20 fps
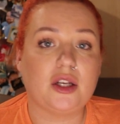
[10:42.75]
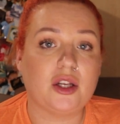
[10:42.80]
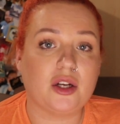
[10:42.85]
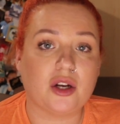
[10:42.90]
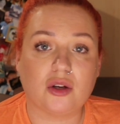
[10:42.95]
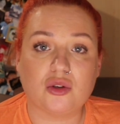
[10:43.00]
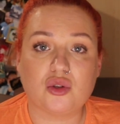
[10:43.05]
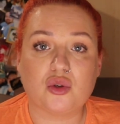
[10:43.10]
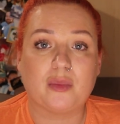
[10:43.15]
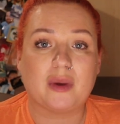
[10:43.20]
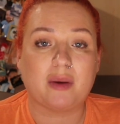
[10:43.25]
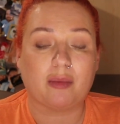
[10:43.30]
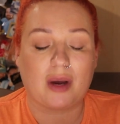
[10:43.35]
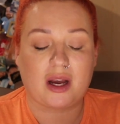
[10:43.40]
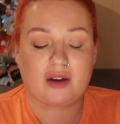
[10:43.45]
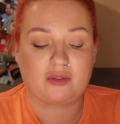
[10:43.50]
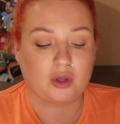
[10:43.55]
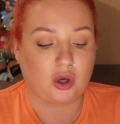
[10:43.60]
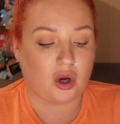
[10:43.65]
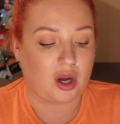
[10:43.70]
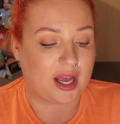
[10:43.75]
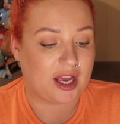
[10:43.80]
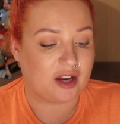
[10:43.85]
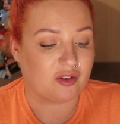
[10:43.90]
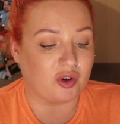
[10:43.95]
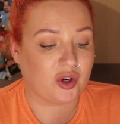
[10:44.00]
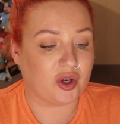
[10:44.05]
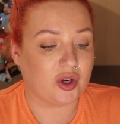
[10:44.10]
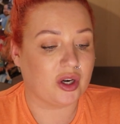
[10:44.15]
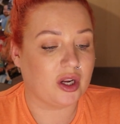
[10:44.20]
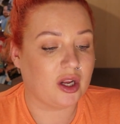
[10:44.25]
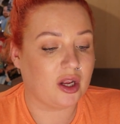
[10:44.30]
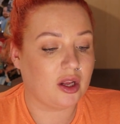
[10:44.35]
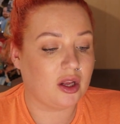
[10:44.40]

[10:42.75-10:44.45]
you know, some people haven't got a heron,